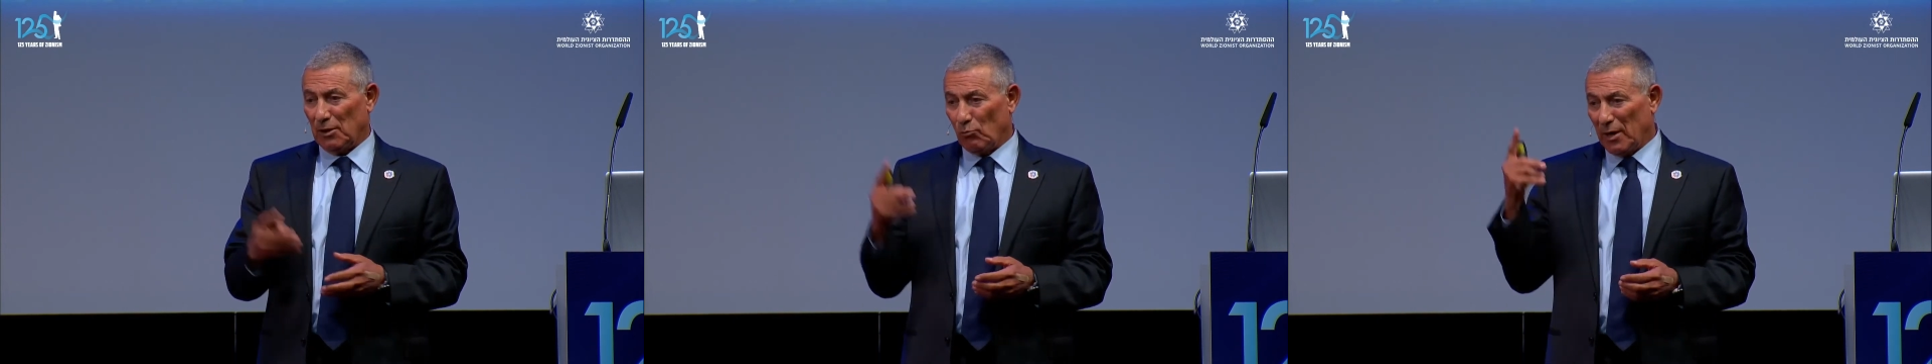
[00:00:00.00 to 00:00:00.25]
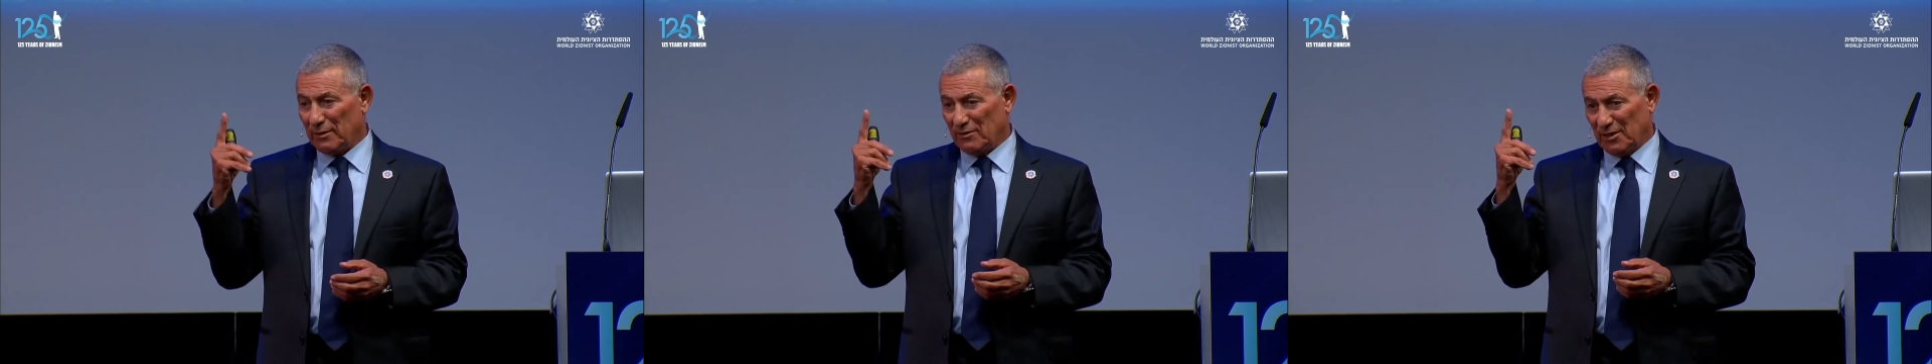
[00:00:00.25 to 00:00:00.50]

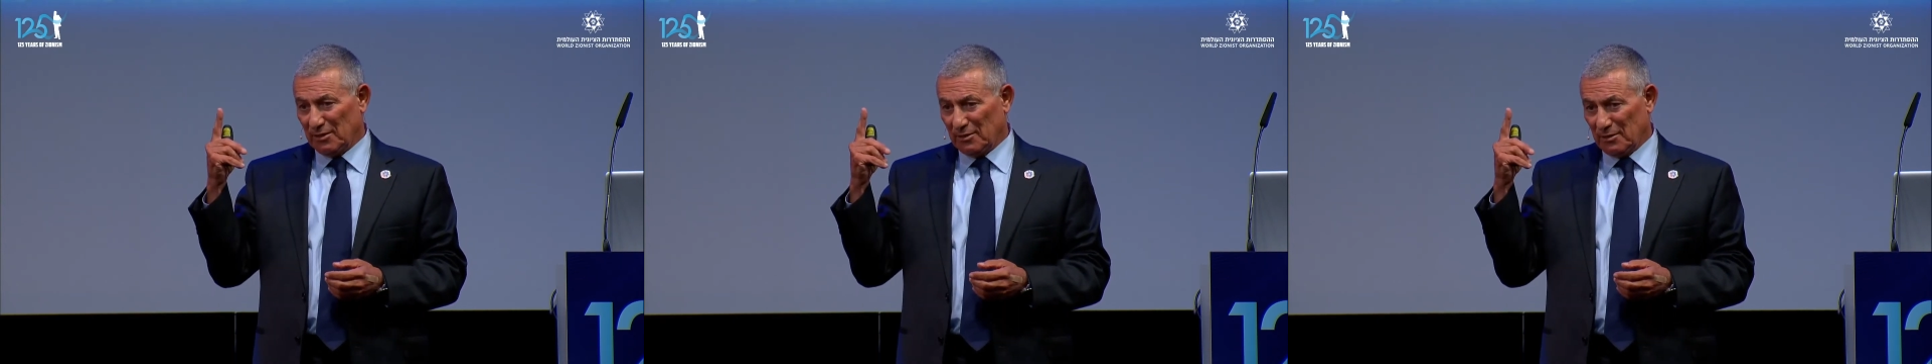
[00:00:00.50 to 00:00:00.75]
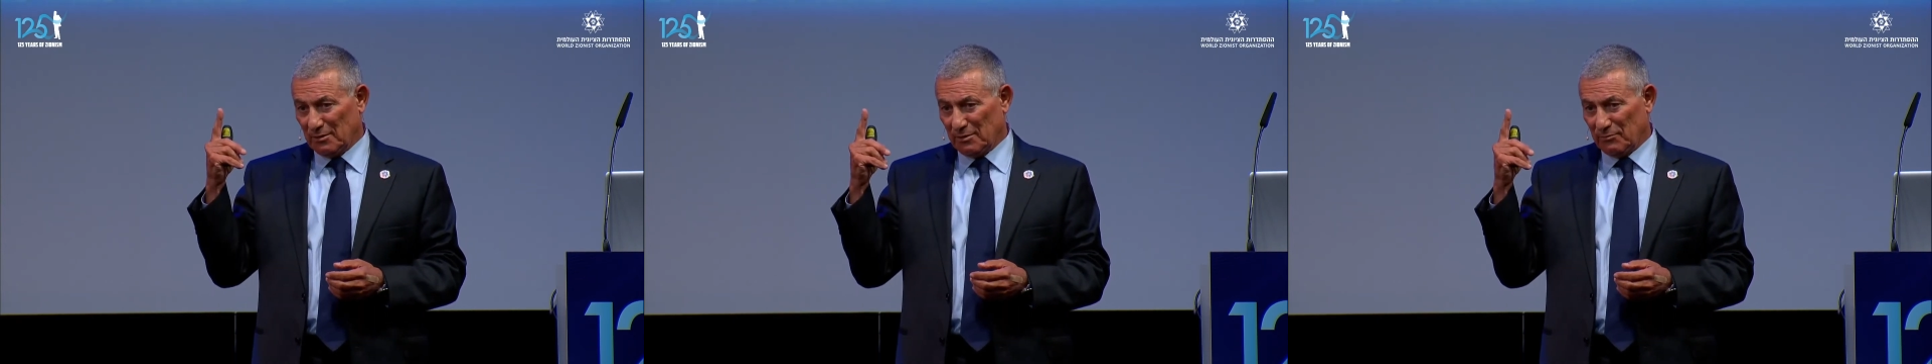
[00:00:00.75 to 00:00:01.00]
one
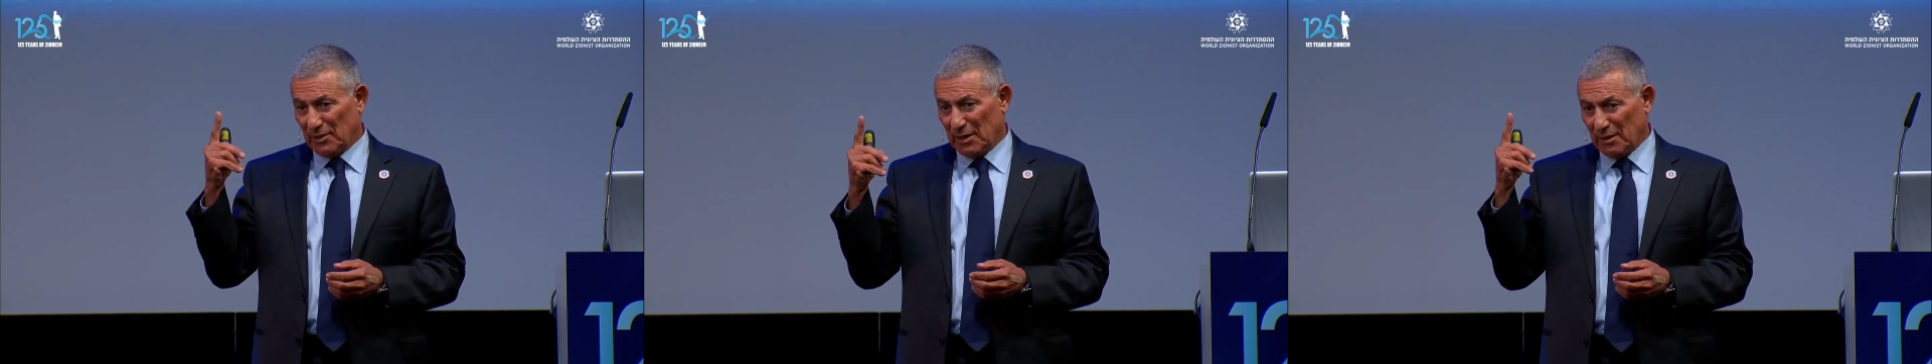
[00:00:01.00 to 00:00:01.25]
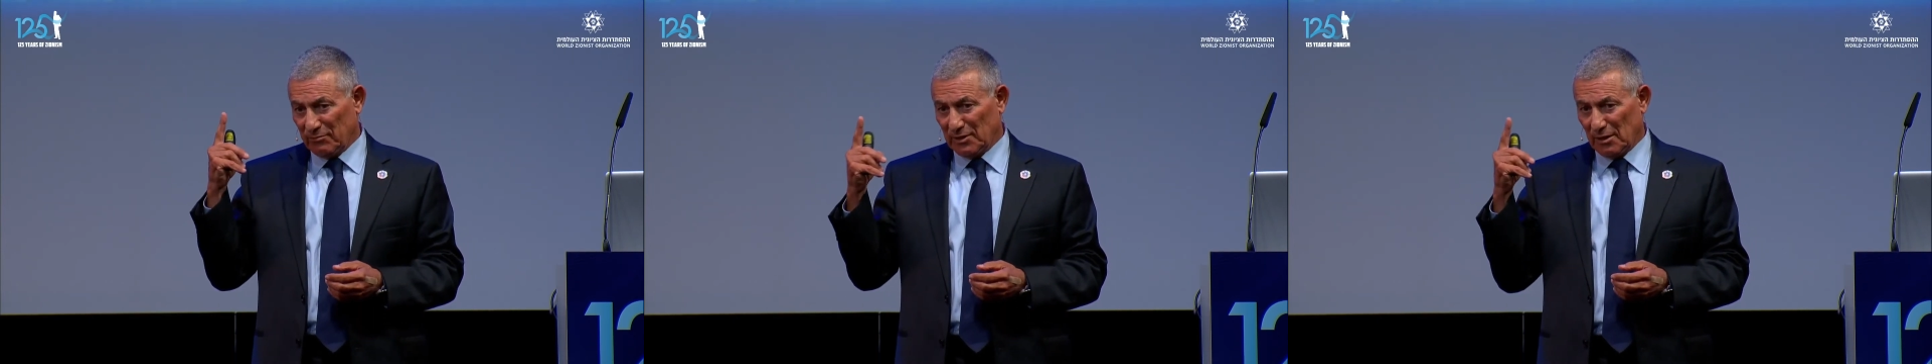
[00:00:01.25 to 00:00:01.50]
sentence,
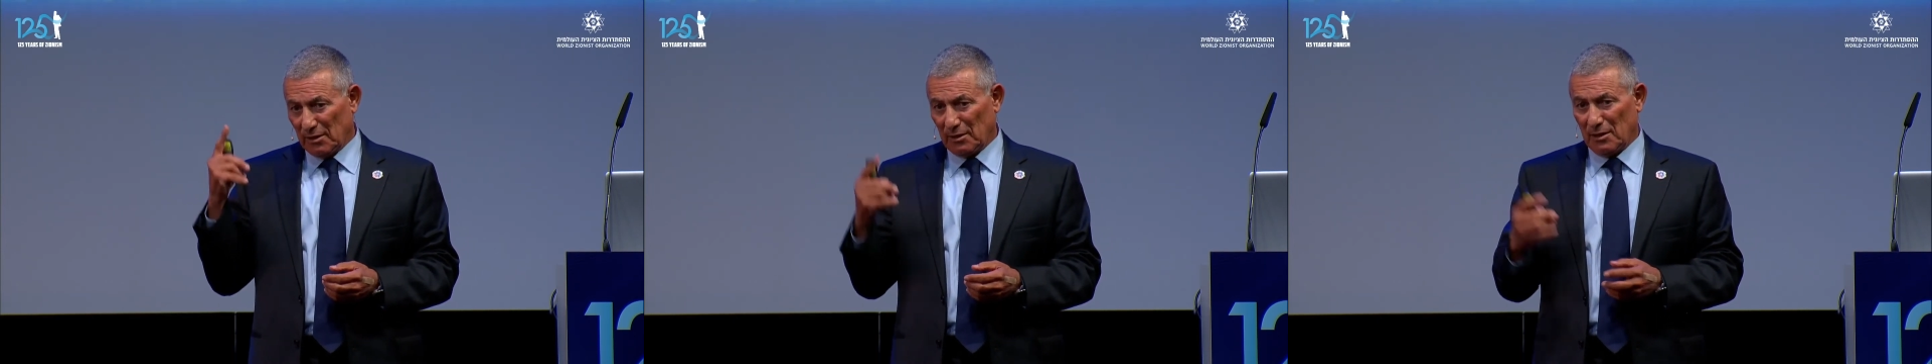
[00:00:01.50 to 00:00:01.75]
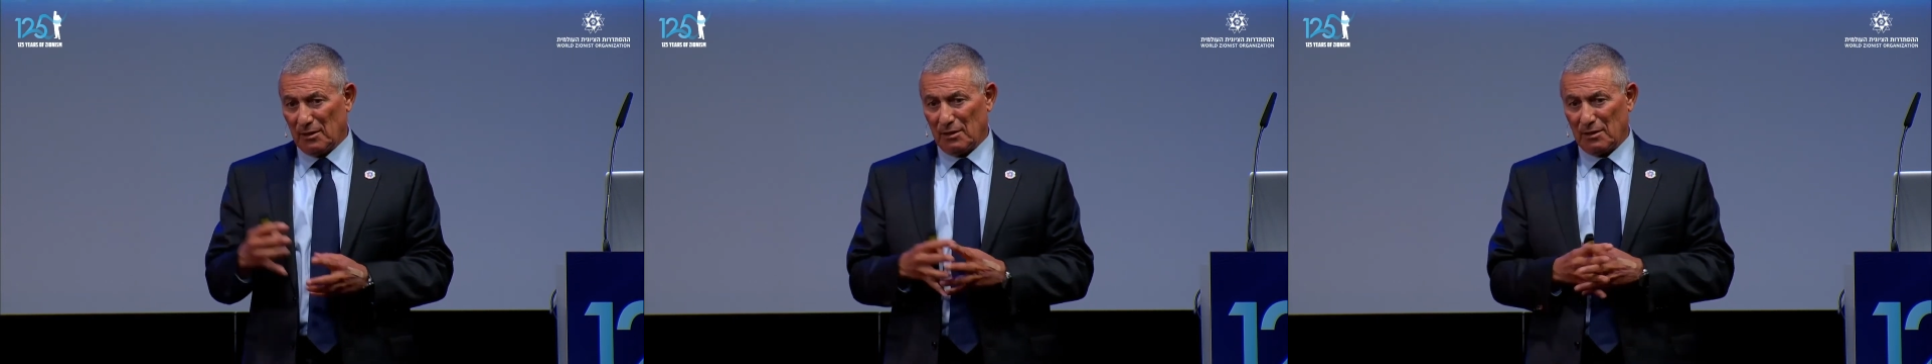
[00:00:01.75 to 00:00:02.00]
"Ve'ahavta l'reacha